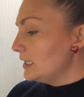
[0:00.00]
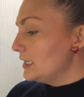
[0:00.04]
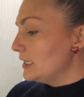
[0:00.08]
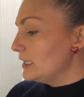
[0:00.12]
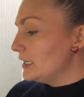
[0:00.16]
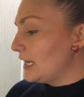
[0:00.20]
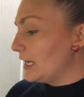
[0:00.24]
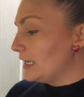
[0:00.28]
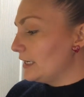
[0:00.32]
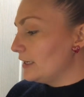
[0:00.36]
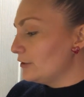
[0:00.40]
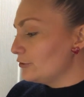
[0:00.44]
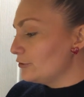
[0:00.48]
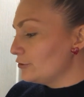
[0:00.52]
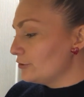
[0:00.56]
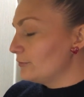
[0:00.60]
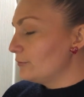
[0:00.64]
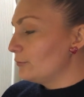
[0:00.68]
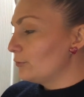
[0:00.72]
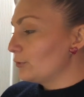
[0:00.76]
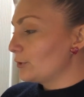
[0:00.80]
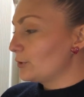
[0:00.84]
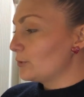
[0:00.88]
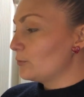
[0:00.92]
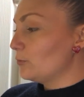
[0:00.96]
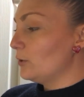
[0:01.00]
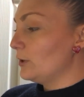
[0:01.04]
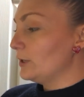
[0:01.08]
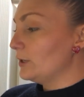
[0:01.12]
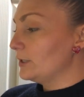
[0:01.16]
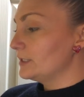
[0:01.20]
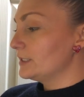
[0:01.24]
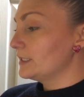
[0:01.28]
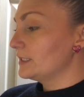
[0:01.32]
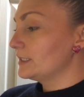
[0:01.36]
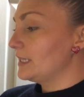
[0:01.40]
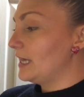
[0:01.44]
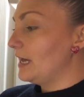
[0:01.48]

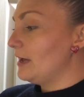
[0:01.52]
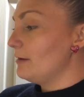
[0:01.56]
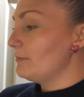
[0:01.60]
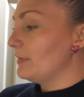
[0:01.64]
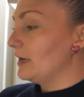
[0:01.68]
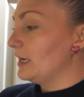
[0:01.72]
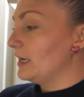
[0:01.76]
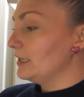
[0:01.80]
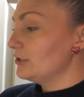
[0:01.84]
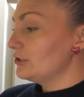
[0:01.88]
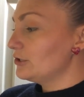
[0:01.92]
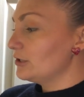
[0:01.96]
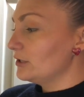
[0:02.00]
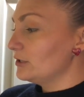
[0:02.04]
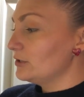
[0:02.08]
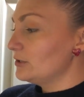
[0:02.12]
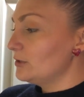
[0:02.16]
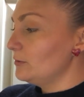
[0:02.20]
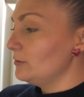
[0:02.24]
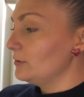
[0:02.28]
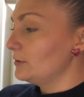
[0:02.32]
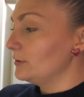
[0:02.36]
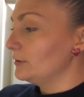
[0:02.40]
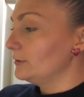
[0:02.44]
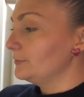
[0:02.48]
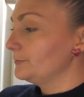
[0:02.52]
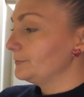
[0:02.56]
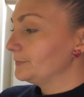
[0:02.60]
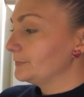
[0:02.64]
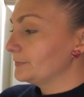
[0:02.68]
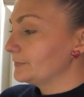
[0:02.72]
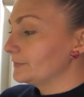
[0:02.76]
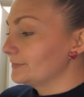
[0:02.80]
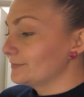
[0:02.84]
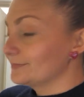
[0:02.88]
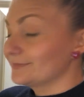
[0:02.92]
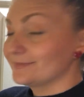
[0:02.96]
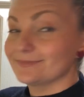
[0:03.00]
941, does that match our total?
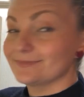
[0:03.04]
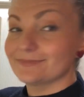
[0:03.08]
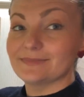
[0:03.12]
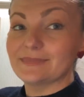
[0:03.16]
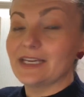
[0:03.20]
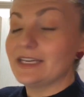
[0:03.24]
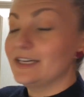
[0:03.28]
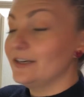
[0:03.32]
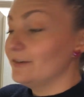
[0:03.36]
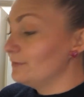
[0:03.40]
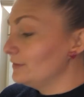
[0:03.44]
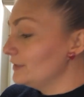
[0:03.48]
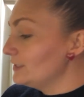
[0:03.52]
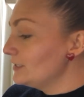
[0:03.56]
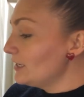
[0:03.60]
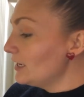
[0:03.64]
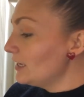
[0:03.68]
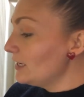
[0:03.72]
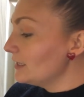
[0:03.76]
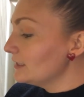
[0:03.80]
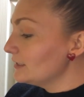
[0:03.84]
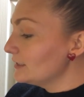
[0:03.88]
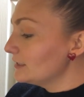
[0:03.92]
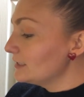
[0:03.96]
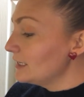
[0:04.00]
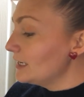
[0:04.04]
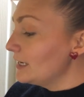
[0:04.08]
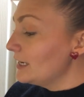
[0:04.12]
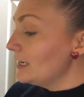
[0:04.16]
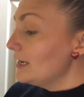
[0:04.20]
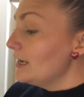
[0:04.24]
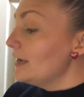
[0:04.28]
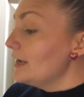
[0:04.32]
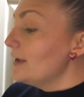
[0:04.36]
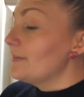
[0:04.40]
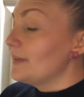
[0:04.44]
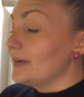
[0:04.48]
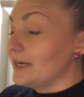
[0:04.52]
And if it does,
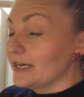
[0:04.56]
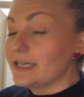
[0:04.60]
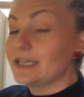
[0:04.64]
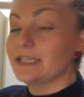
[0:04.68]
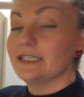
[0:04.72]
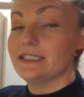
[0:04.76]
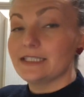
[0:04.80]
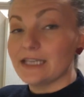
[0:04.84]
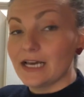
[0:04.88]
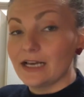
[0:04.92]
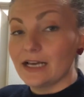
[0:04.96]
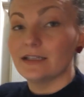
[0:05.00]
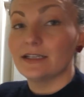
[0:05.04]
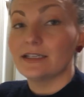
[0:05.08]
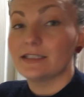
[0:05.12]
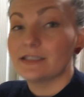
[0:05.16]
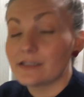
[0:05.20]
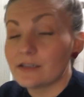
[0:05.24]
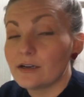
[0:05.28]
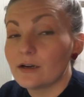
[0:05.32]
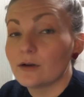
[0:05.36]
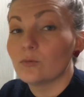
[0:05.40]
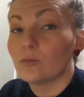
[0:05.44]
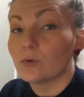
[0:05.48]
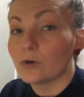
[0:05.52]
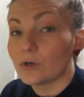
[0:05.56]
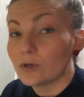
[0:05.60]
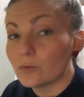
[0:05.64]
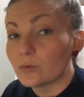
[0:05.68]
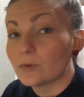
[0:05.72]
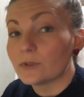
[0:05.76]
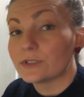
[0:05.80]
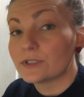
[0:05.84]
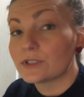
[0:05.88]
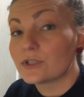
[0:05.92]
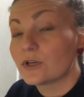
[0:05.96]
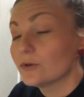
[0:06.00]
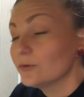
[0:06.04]
then it can tell us that our work
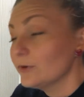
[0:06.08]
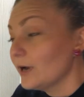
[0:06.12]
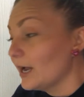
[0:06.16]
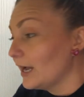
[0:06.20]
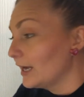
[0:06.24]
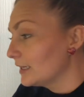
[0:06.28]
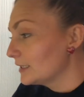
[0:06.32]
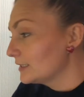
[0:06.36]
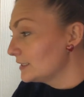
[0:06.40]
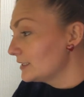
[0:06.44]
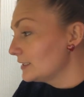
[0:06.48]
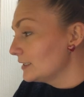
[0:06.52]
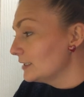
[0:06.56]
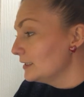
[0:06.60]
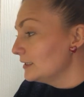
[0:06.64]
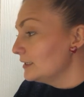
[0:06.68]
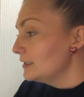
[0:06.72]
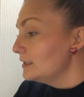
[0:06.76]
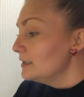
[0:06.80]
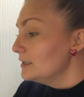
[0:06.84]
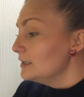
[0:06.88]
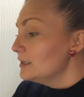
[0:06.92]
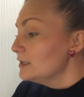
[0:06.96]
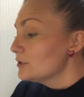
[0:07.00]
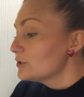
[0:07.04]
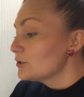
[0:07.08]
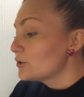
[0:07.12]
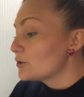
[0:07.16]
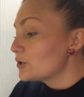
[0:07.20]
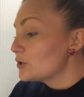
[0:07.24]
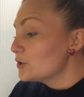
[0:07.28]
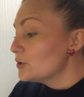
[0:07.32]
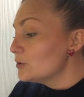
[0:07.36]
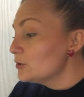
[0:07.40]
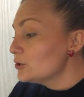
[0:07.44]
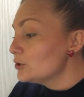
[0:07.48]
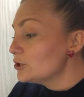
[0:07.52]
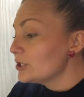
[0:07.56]
was correct. So
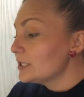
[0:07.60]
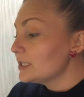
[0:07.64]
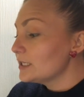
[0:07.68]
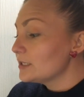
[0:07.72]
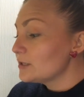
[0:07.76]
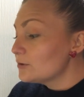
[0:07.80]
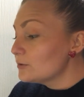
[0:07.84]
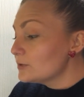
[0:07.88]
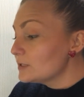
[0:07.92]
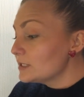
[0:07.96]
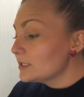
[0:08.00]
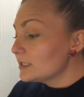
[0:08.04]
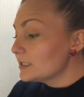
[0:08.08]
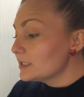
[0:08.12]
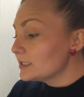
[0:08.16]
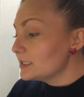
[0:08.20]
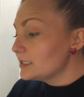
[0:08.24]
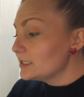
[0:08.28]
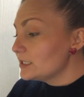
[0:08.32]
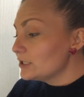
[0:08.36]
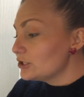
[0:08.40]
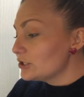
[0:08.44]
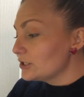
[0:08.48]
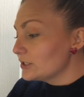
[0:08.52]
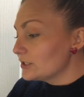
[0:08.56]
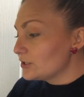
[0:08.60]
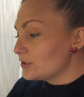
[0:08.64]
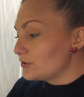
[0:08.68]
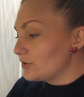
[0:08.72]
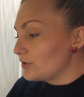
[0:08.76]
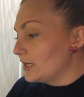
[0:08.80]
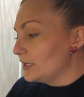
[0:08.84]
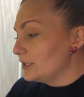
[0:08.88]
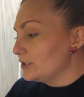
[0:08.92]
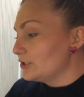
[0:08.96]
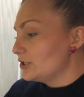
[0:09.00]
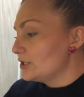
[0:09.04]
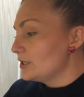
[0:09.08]
using this addition
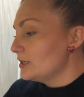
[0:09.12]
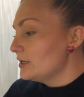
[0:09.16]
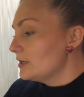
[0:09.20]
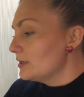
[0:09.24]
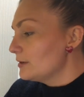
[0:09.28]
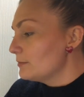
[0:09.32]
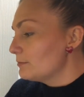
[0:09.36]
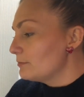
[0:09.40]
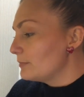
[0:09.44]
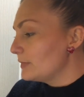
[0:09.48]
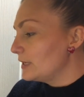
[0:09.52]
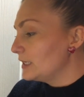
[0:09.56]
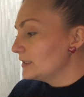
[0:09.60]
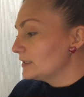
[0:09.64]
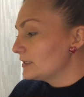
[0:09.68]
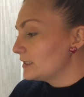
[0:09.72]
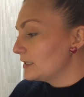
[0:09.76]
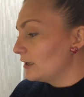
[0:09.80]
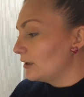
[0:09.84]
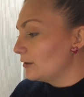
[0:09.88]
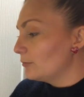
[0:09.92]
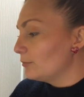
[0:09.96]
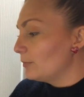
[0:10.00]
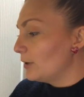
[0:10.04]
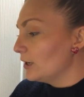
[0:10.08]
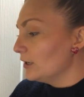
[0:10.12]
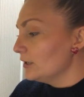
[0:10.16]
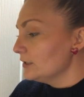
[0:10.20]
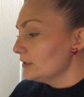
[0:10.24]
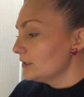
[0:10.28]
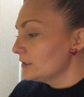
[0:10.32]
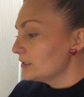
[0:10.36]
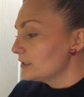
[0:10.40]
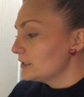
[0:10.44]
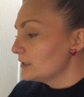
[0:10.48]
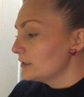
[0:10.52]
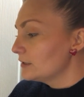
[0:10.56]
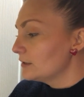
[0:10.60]
strategy means that our
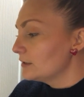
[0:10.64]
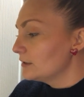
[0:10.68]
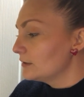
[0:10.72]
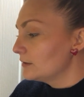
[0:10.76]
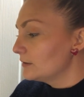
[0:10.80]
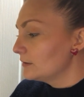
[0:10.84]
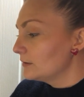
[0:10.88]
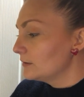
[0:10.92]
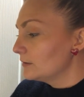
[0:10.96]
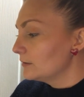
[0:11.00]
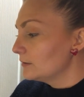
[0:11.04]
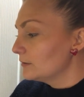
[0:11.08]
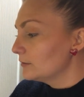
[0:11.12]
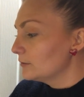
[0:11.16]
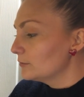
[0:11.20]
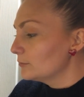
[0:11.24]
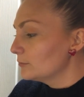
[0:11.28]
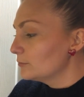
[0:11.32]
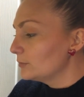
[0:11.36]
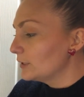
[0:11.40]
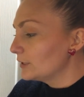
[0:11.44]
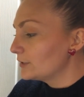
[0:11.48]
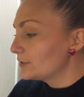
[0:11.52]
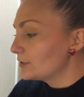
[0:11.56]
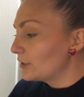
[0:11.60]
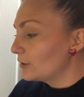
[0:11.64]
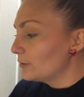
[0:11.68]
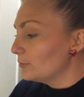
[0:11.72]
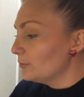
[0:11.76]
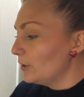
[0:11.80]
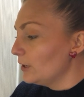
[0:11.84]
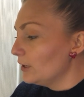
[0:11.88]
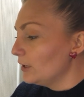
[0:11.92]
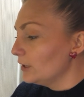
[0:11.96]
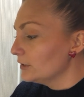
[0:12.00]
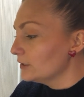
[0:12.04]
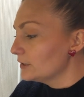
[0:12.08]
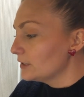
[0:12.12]
part plus our
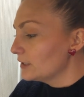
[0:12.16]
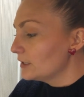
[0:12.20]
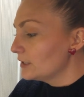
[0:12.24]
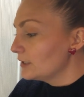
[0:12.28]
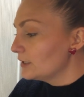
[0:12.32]
part